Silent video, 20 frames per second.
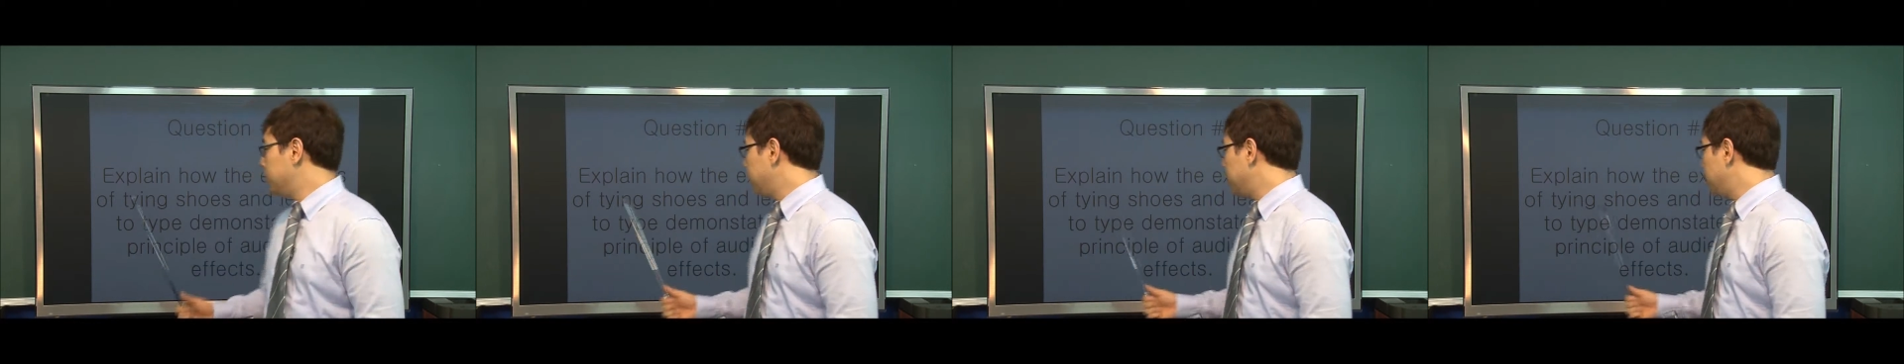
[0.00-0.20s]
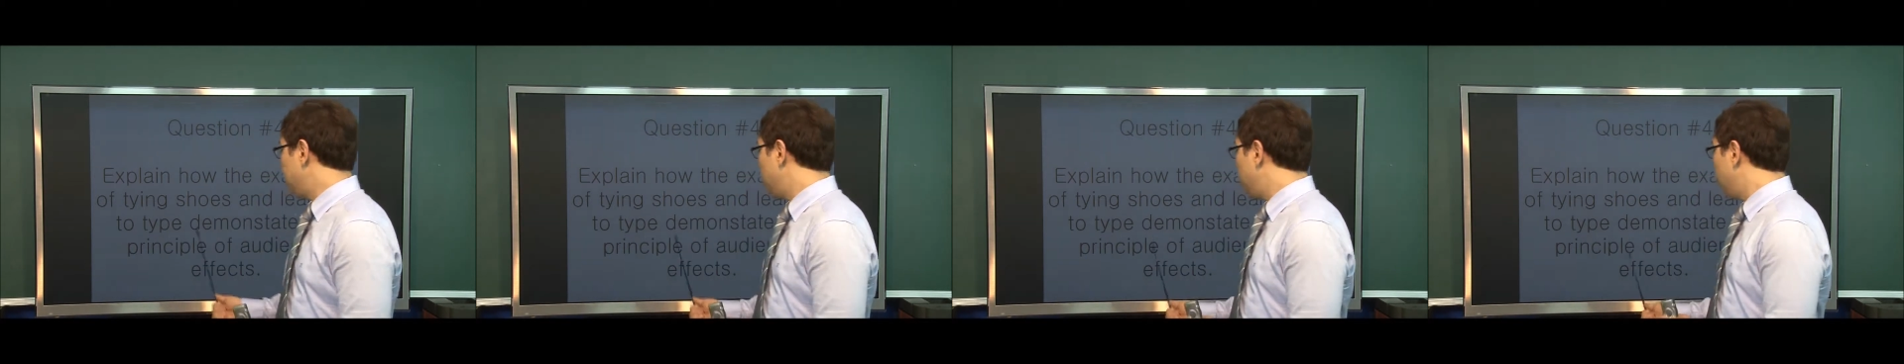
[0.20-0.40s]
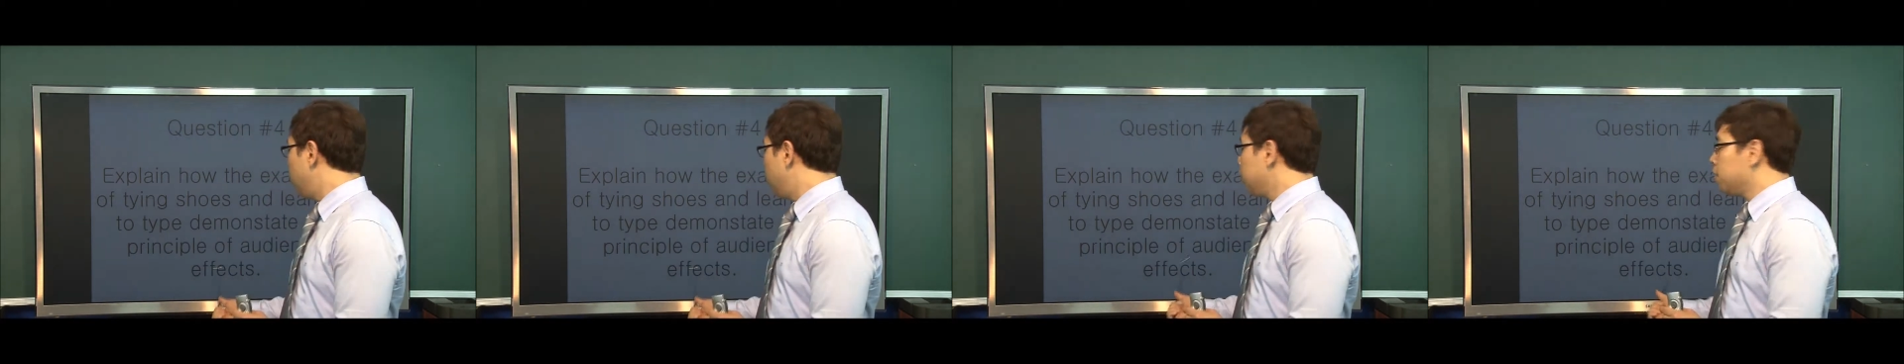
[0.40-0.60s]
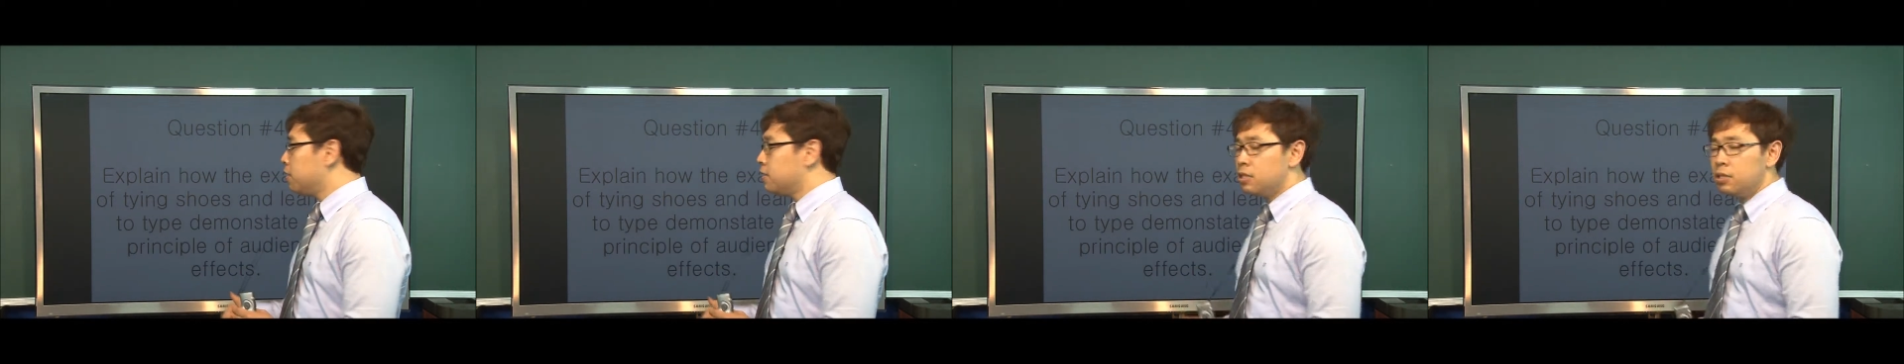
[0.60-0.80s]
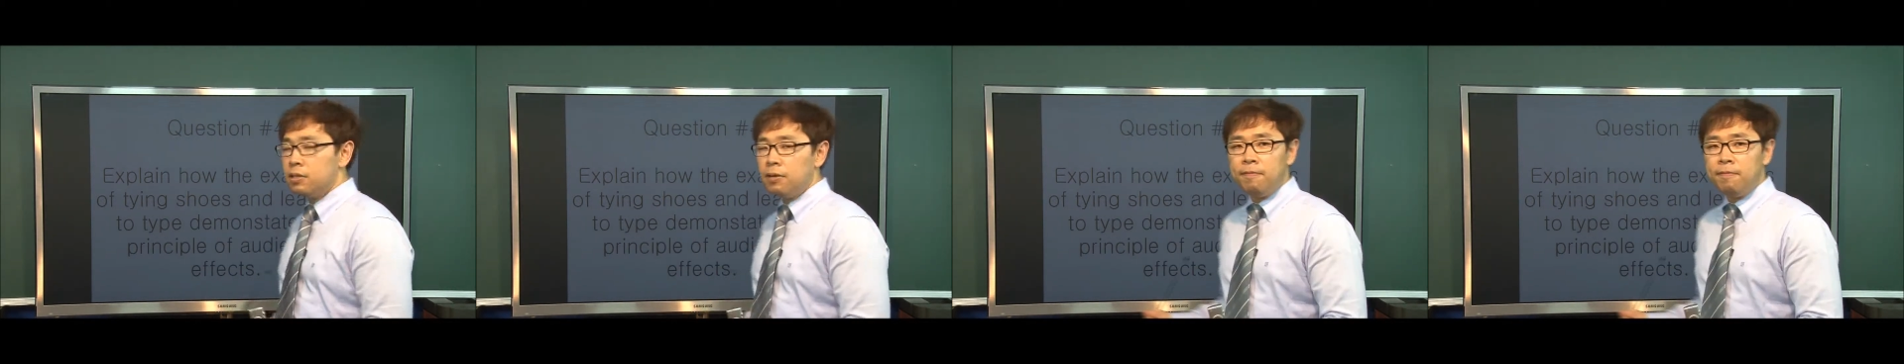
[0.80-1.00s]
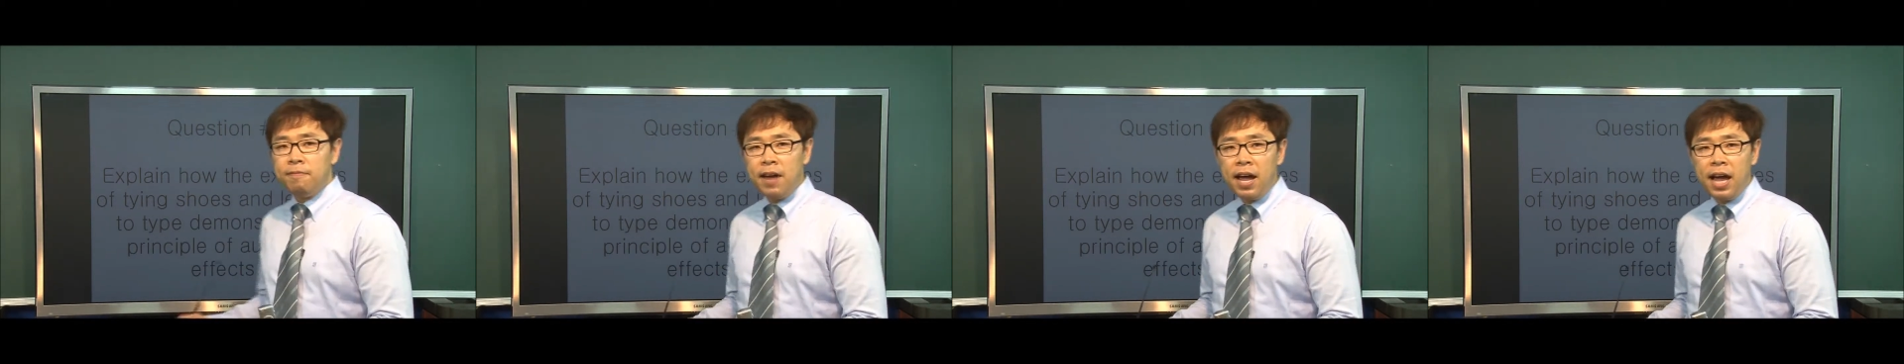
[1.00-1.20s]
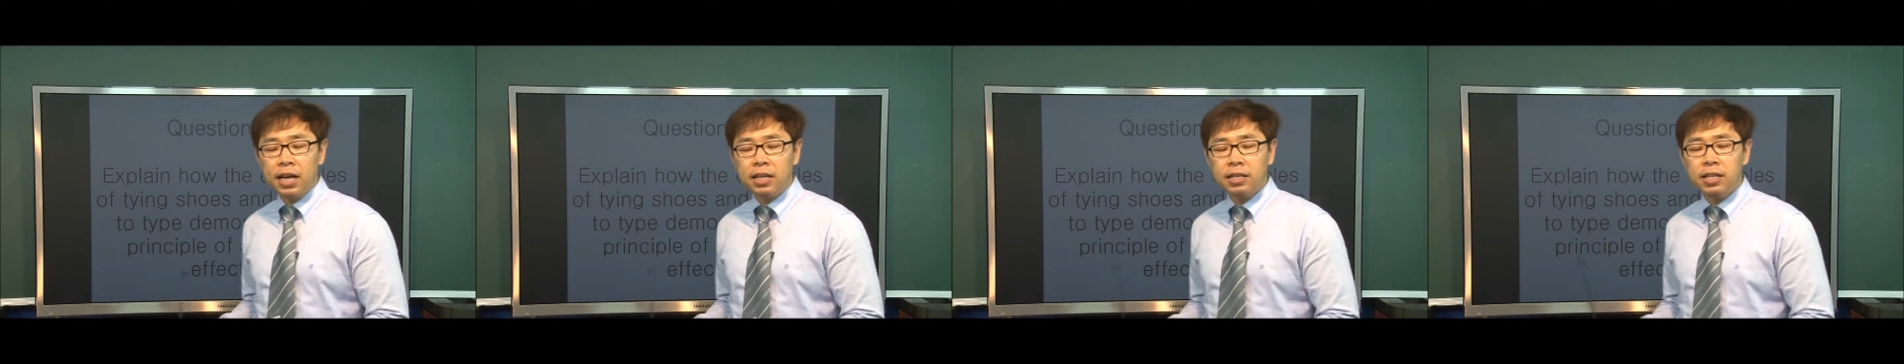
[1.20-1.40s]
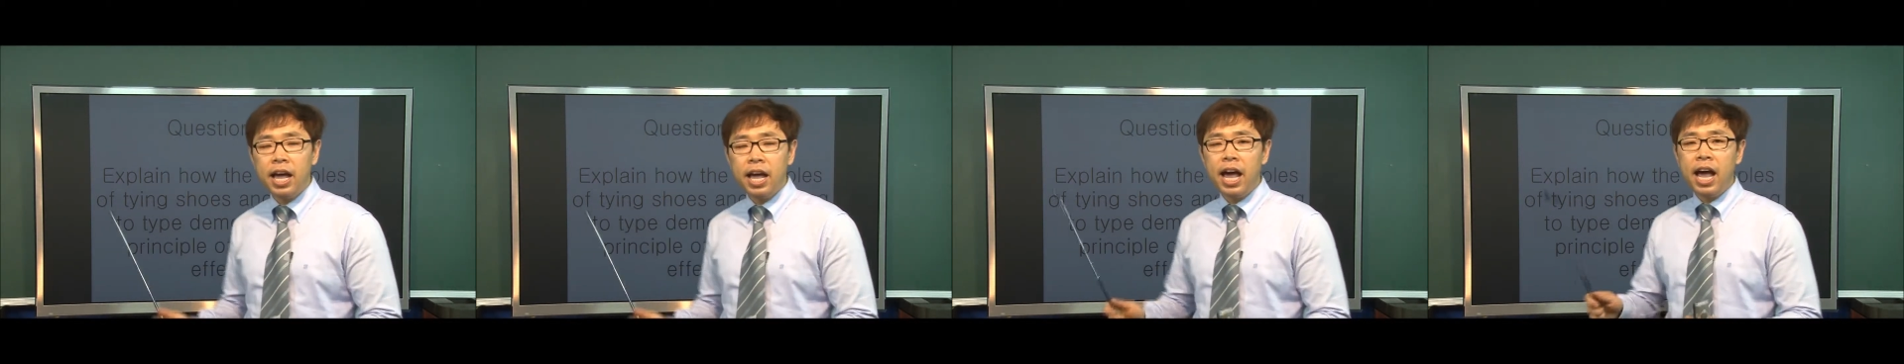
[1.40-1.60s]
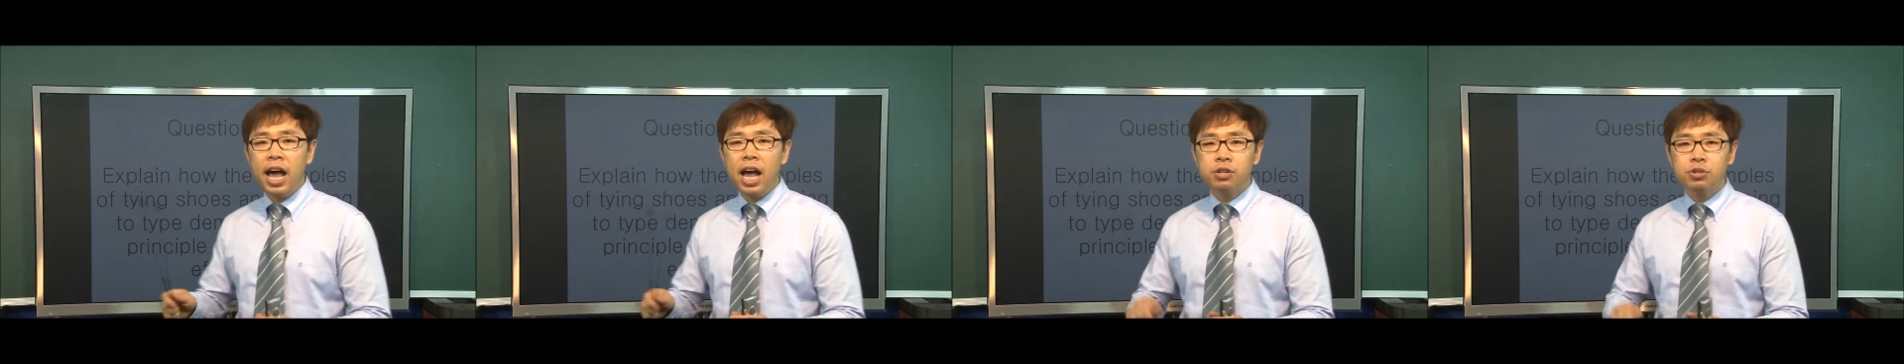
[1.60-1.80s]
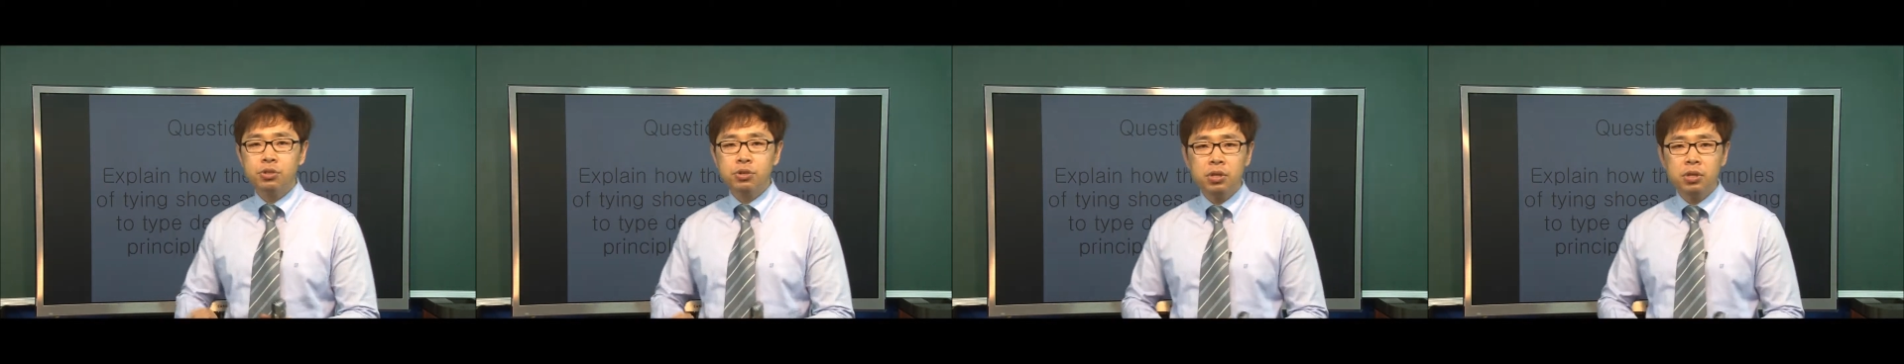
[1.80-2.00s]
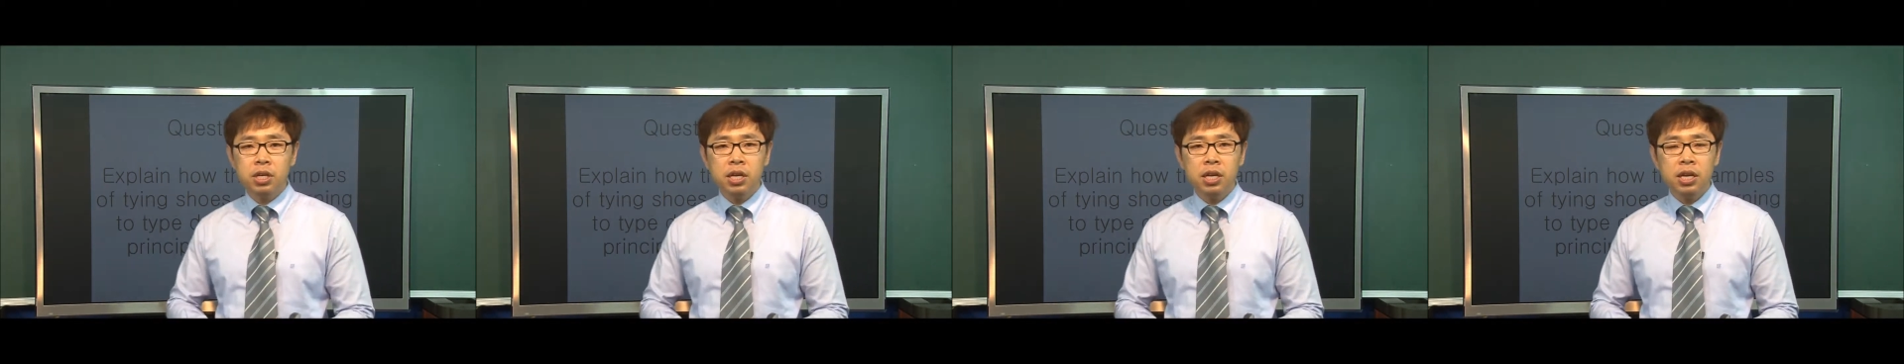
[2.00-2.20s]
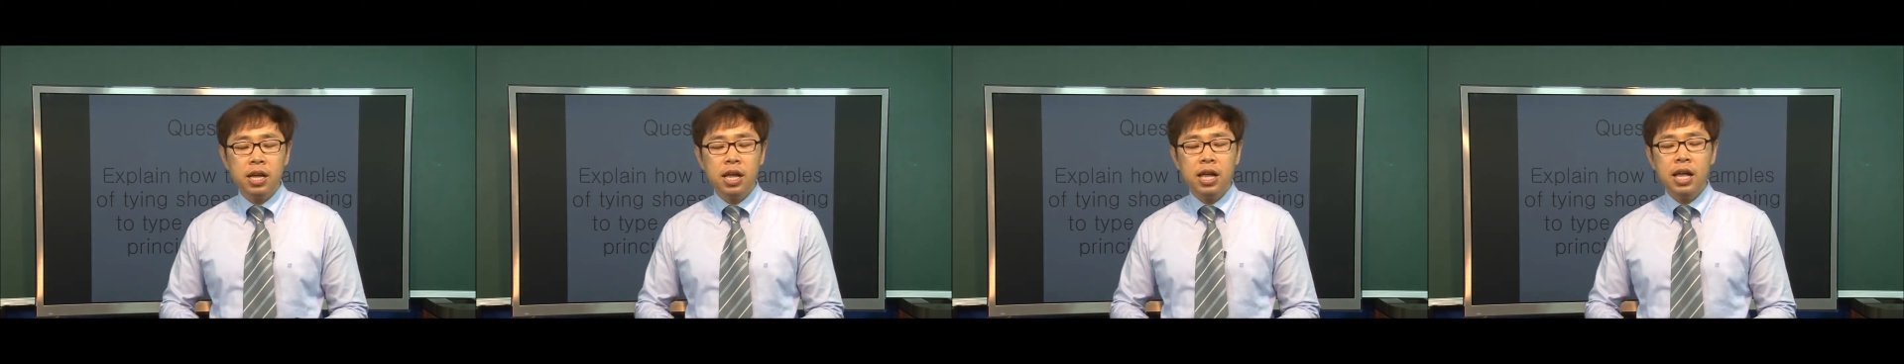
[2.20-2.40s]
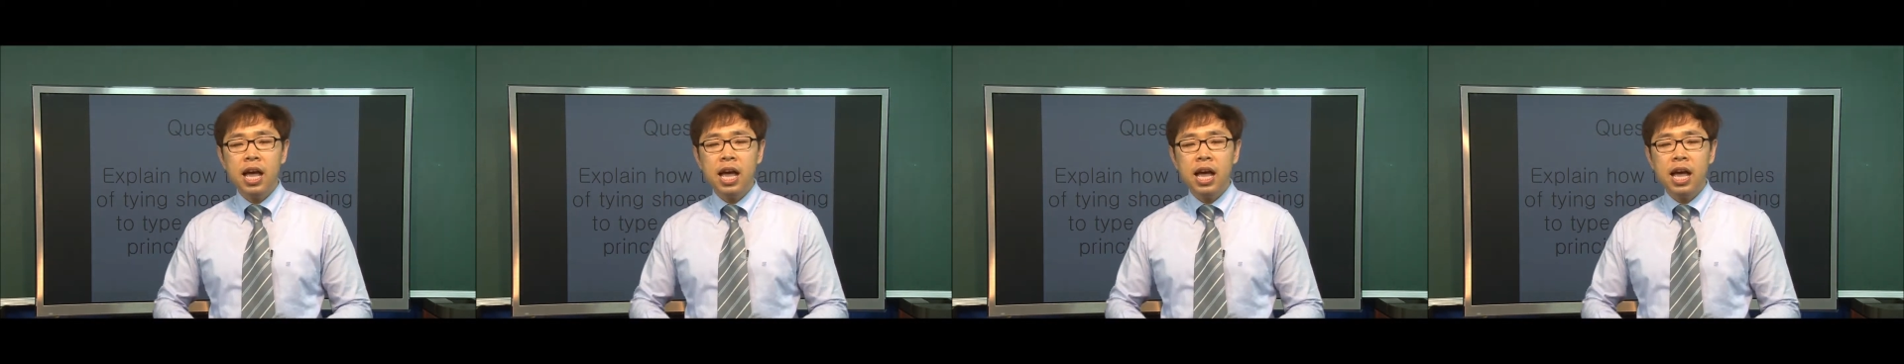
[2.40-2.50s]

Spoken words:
that audience effect actually